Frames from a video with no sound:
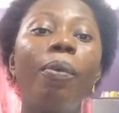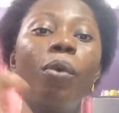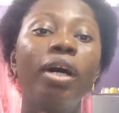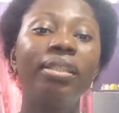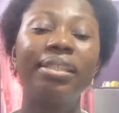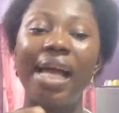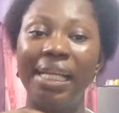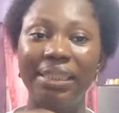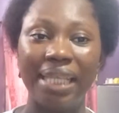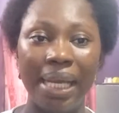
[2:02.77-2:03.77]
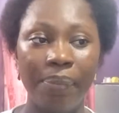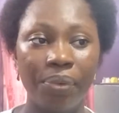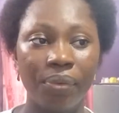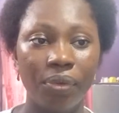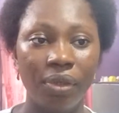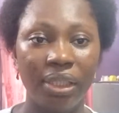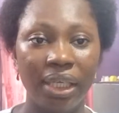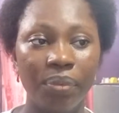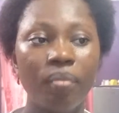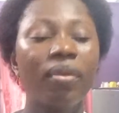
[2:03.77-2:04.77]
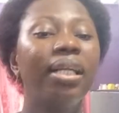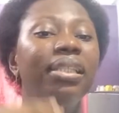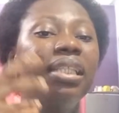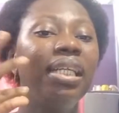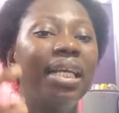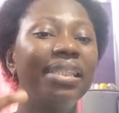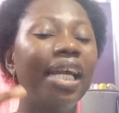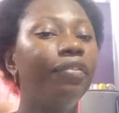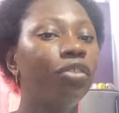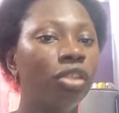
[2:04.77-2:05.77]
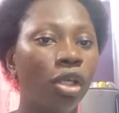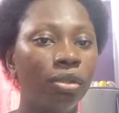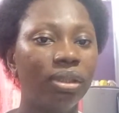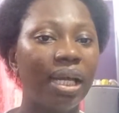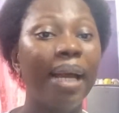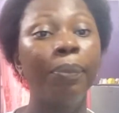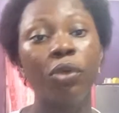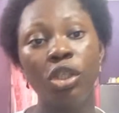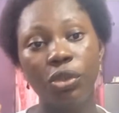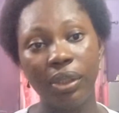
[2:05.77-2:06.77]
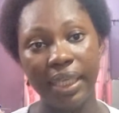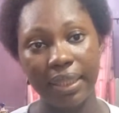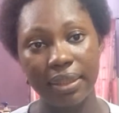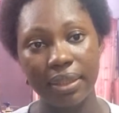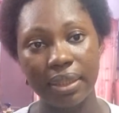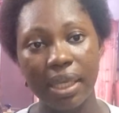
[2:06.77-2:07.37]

words I type, okay, the lesser results I'm going to get,